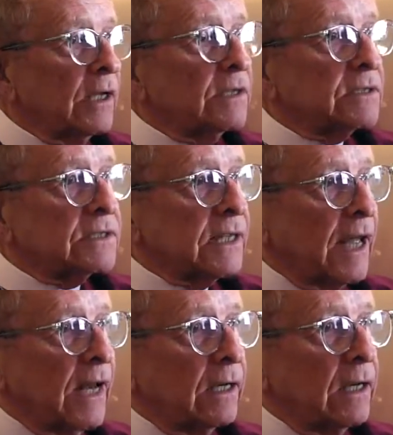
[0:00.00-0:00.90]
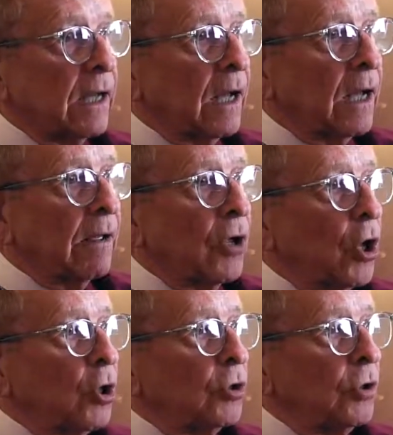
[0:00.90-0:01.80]
is that uh,
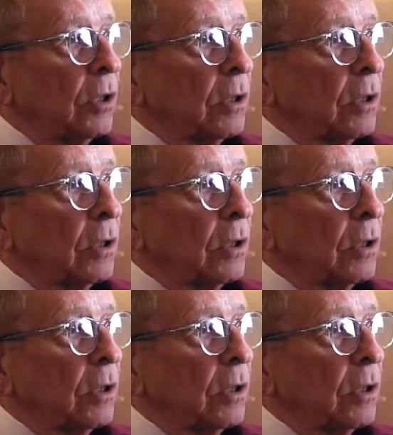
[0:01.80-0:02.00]
you,